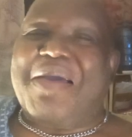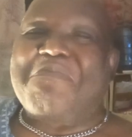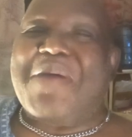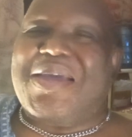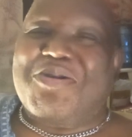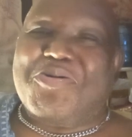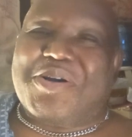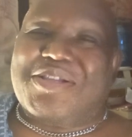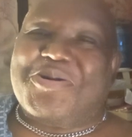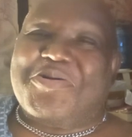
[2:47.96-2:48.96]
My
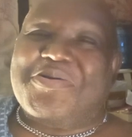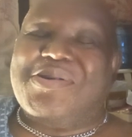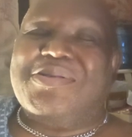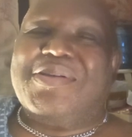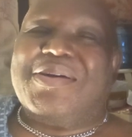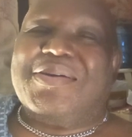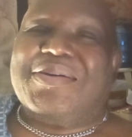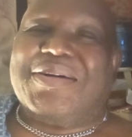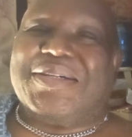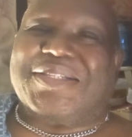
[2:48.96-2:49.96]
Huguenot
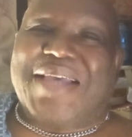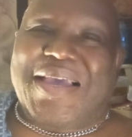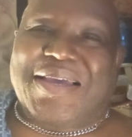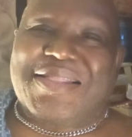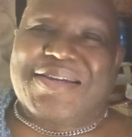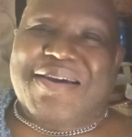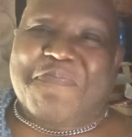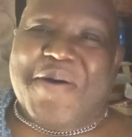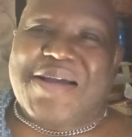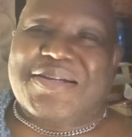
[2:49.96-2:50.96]
has taken it
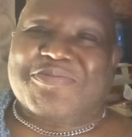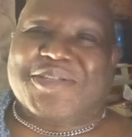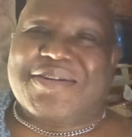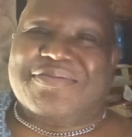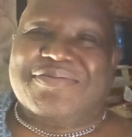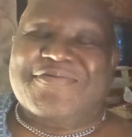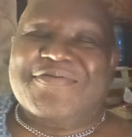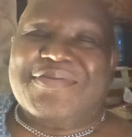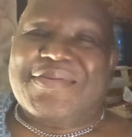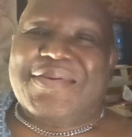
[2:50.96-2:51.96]
upon himself
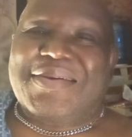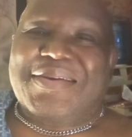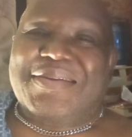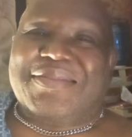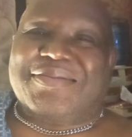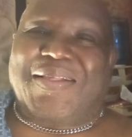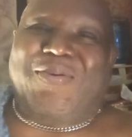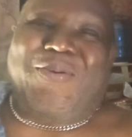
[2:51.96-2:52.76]
to